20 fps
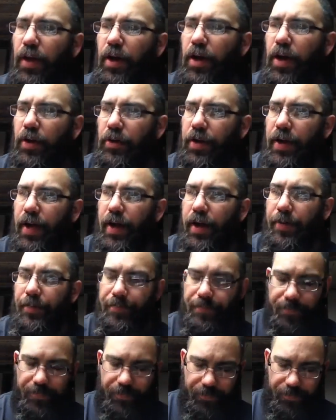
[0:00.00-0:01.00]
Okay.
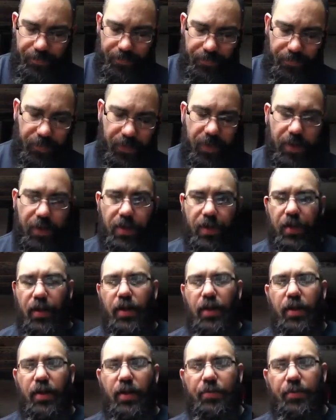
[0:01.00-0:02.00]

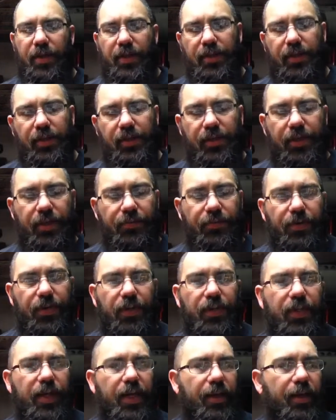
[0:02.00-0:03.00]
Let this sit for a
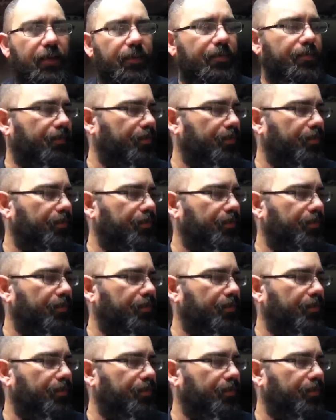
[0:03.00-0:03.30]
second.